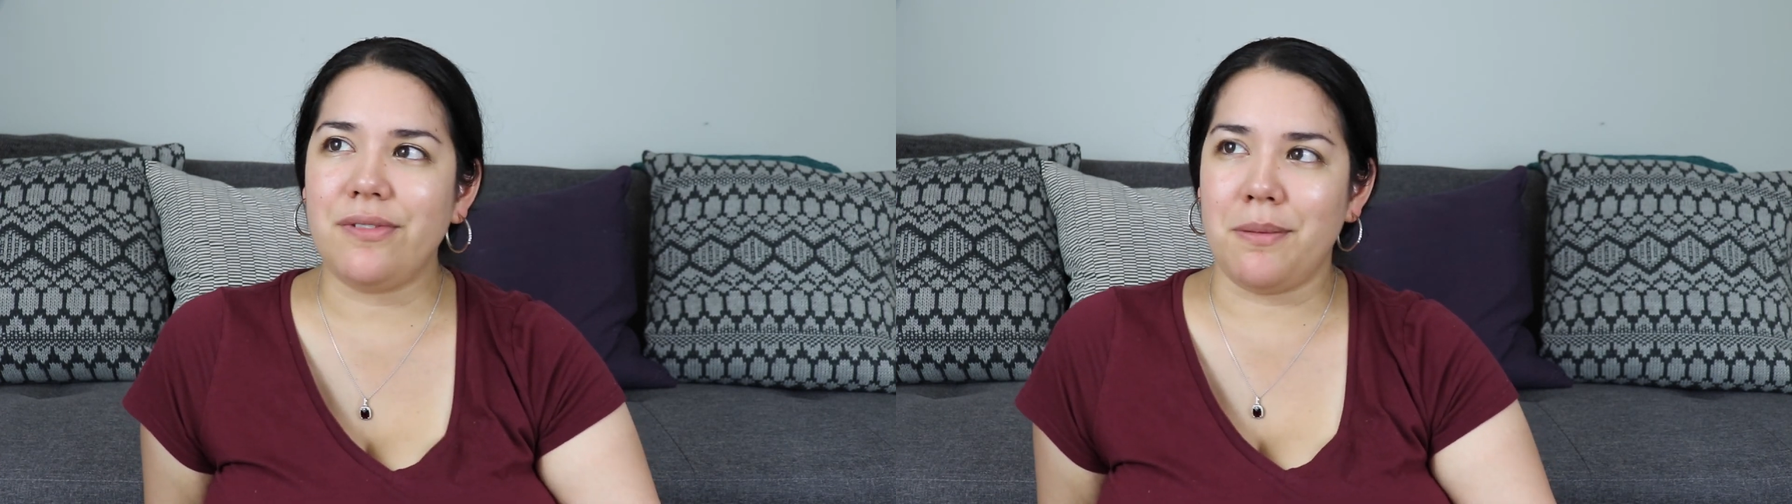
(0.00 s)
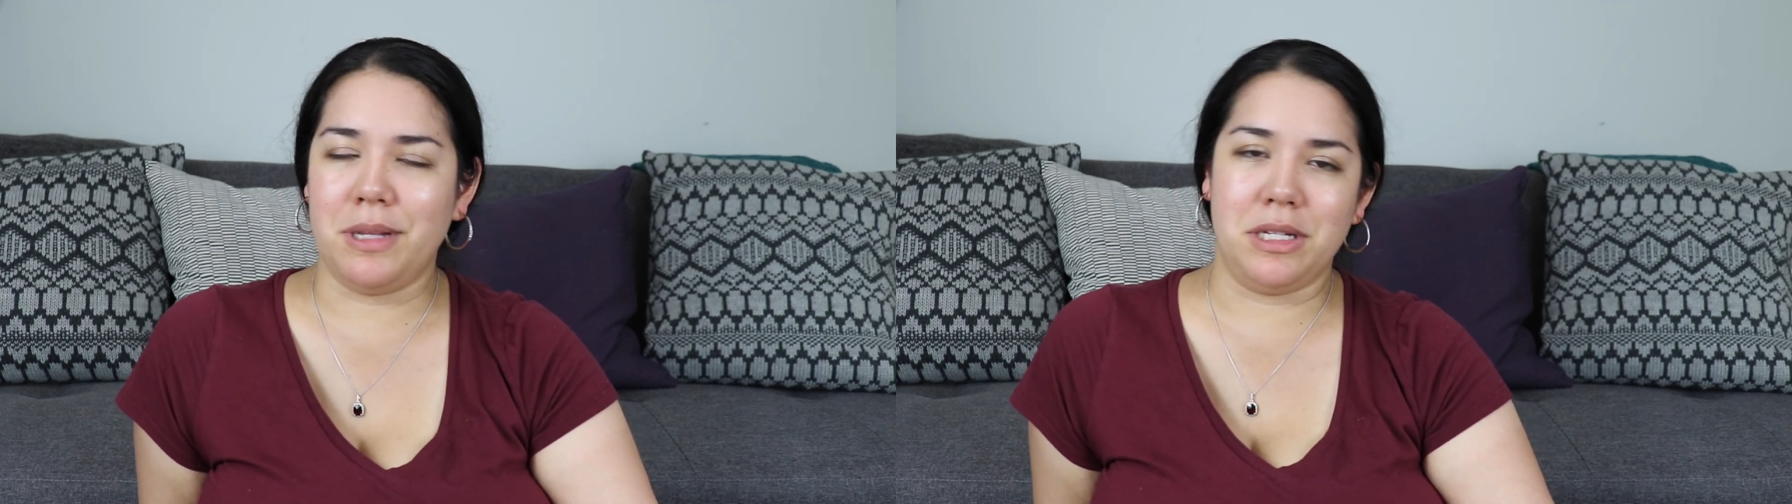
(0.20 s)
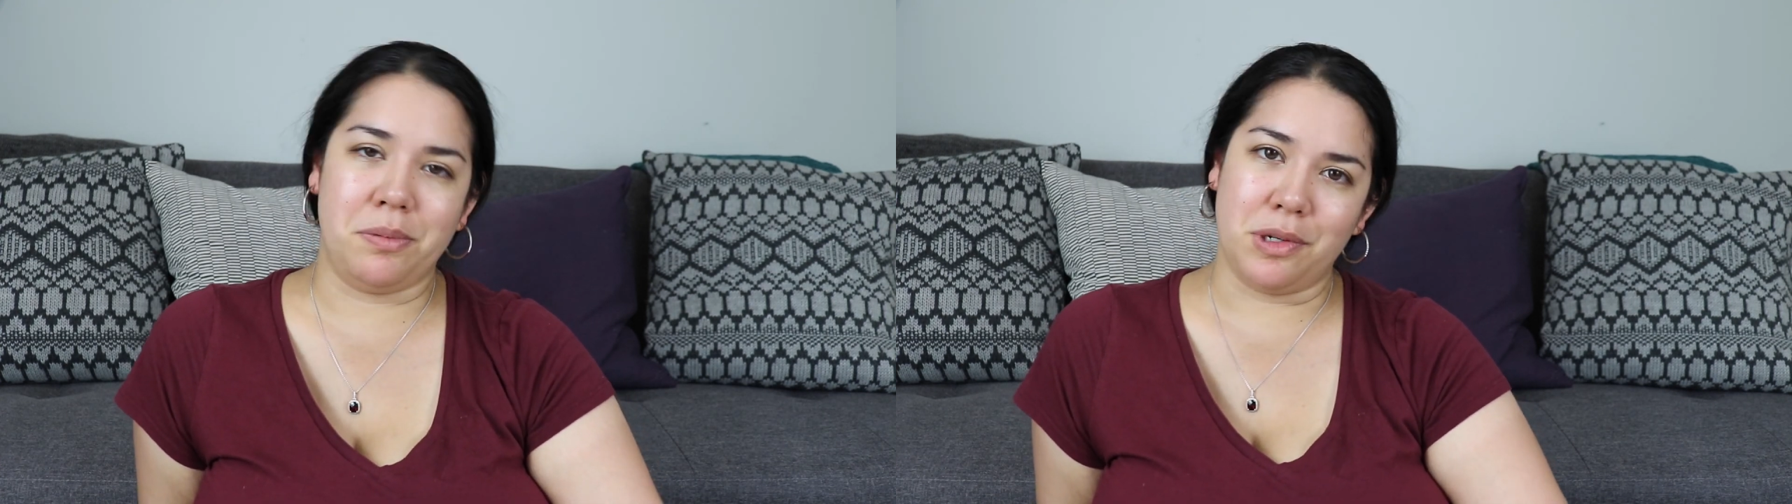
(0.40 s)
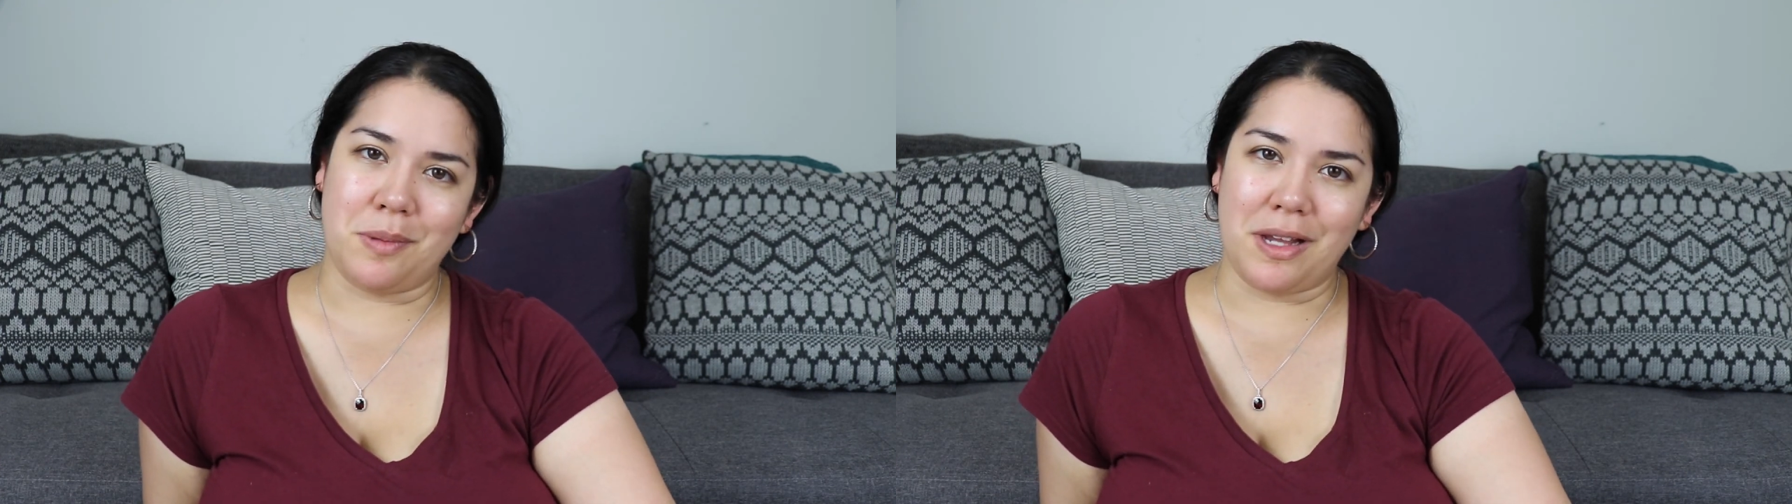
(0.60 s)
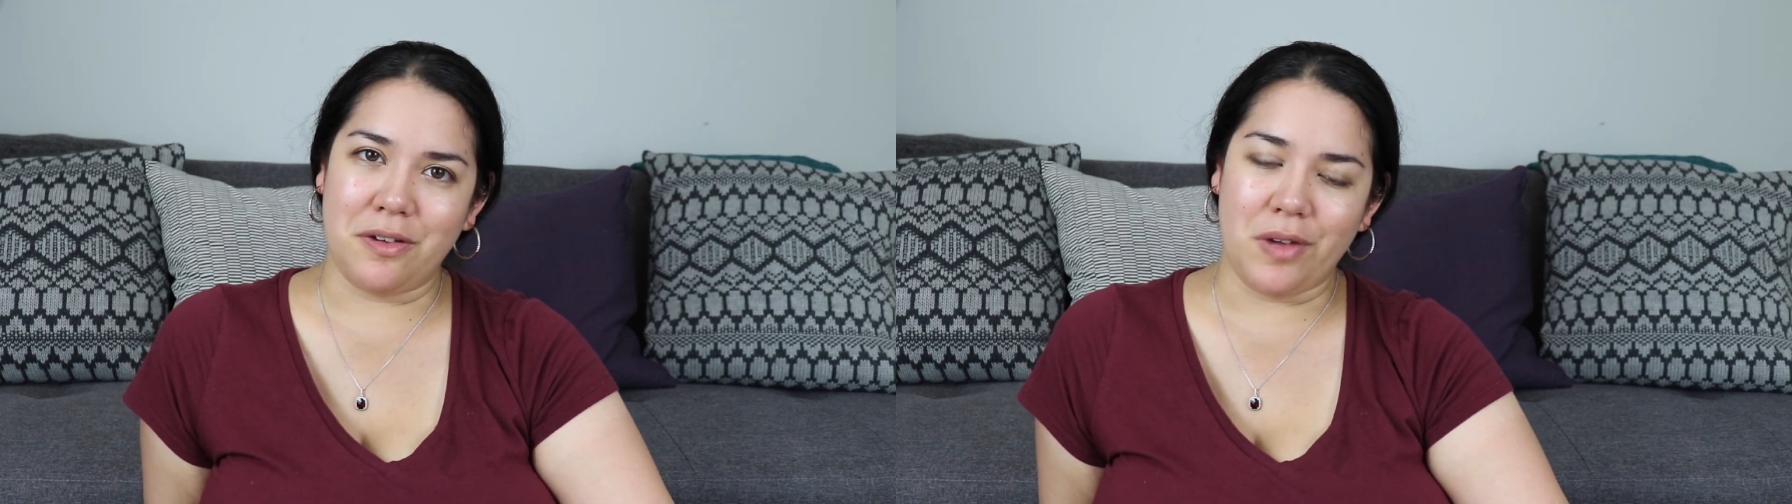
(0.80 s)
feminine's
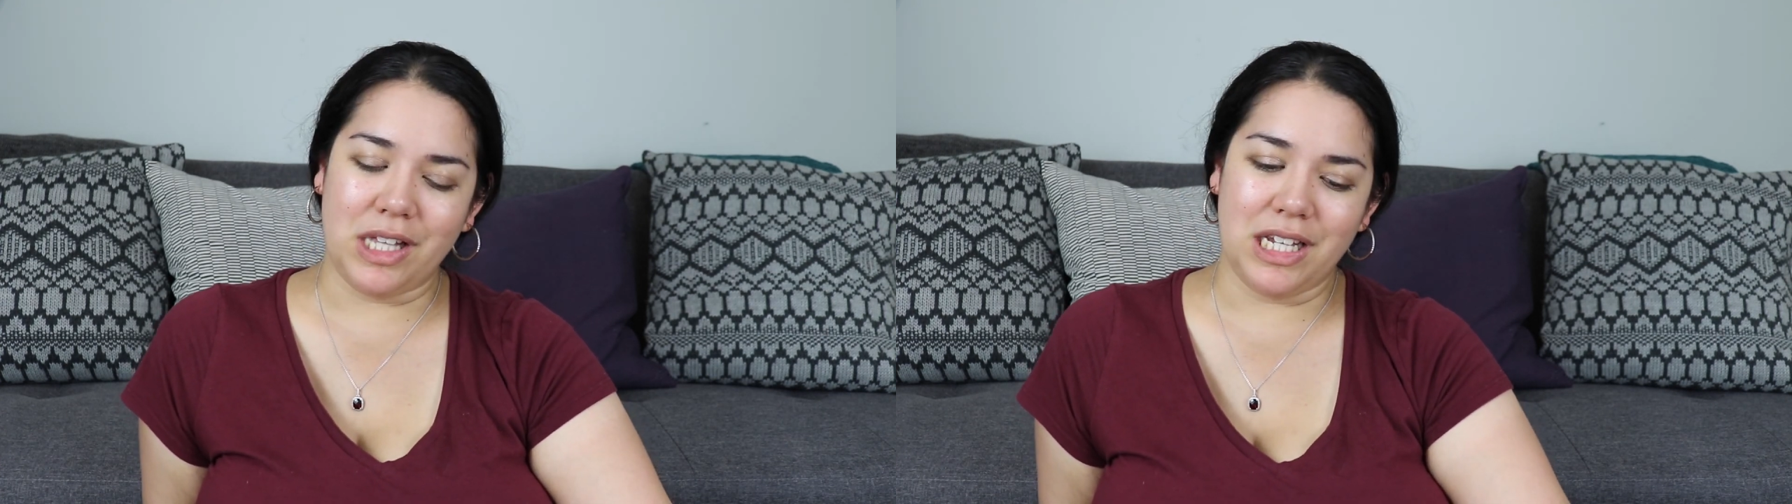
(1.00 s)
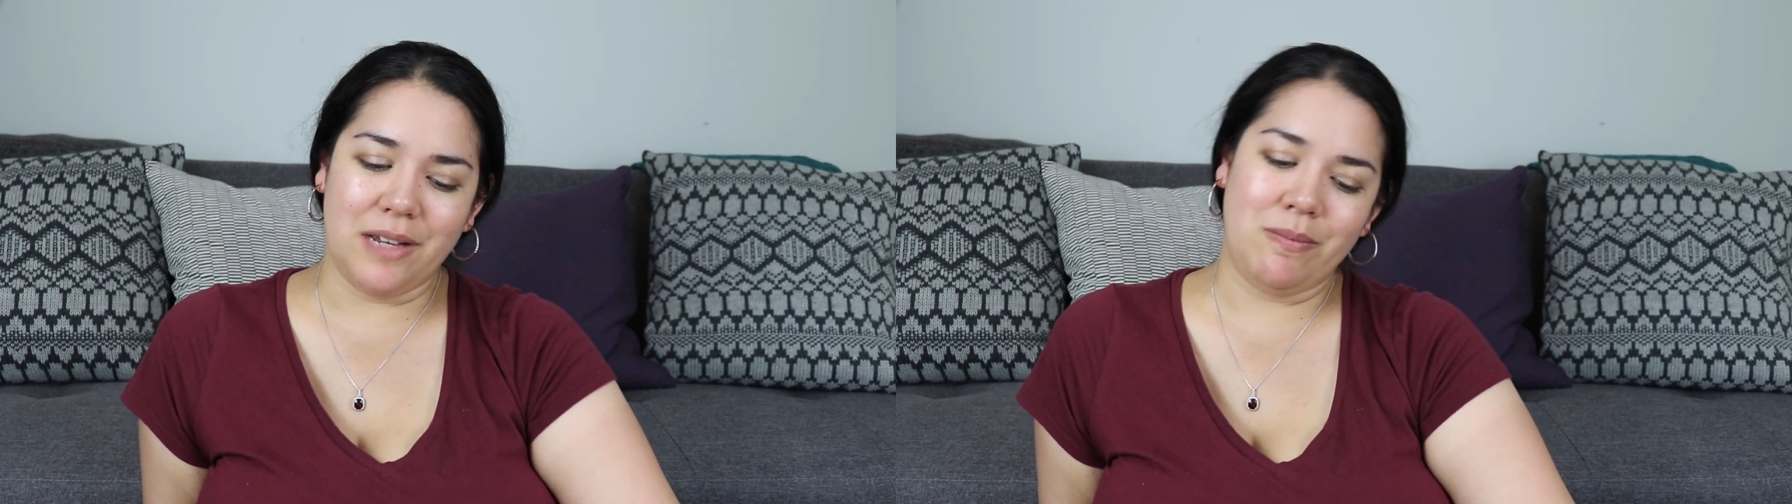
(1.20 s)
perspective on it,